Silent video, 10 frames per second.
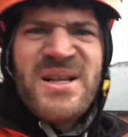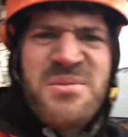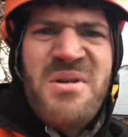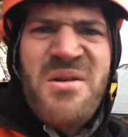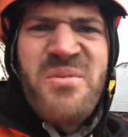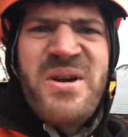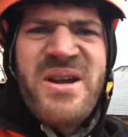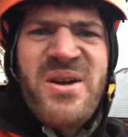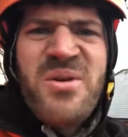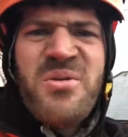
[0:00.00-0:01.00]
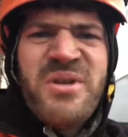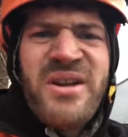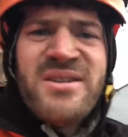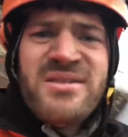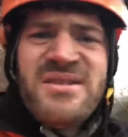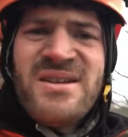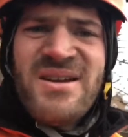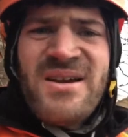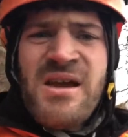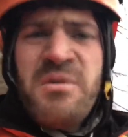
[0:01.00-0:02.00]
That's why we're called in.
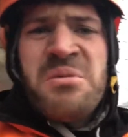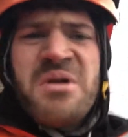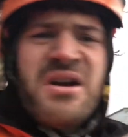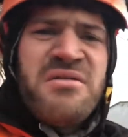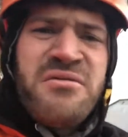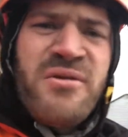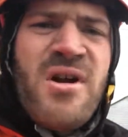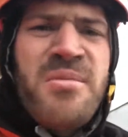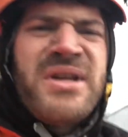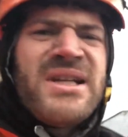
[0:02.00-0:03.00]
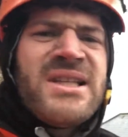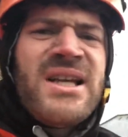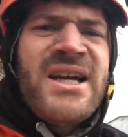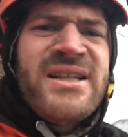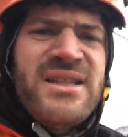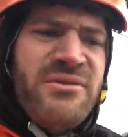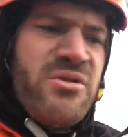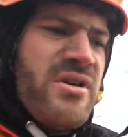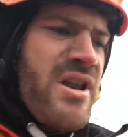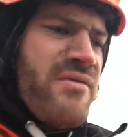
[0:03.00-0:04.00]
We're working for Urban Ink. today.
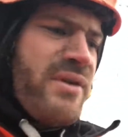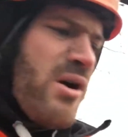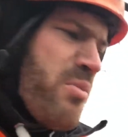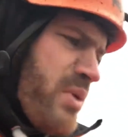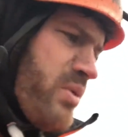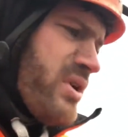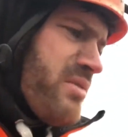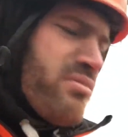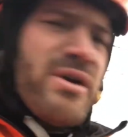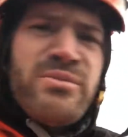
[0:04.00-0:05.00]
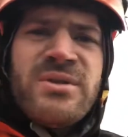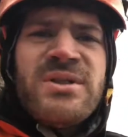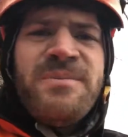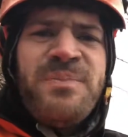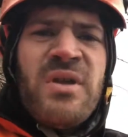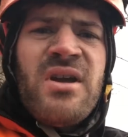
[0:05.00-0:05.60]
They've got a lovely old building in Brentwood.